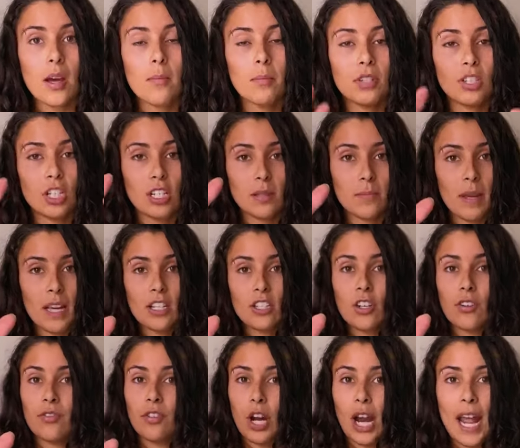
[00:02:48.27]
But just make
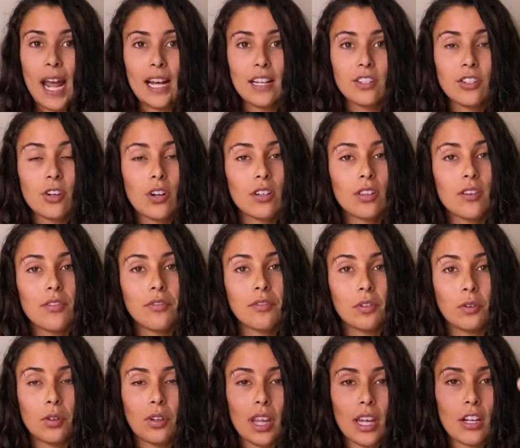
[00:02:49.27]
sure if your hands are on the
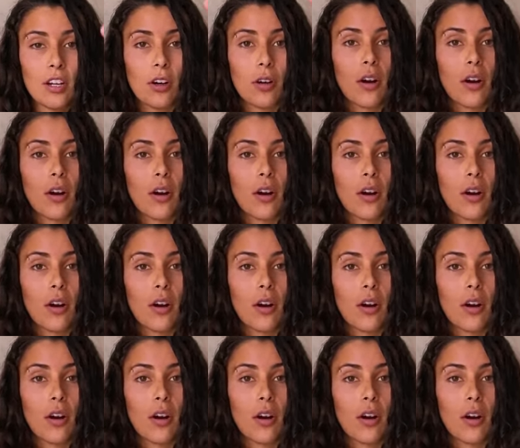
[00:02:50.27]
floor that